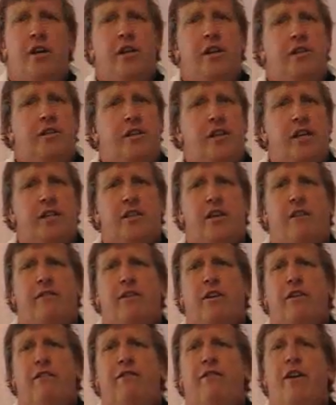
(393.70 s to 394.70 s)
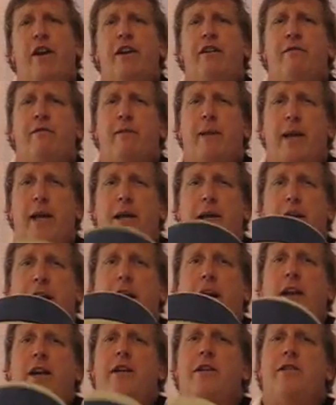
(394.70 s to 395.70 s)
that sets off the confetti
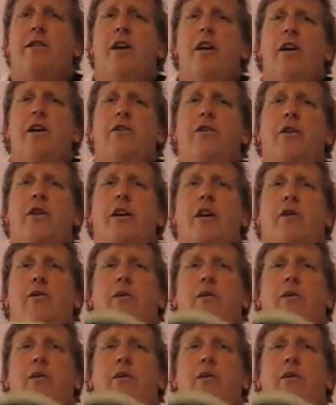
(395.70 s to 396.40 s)
cannons during a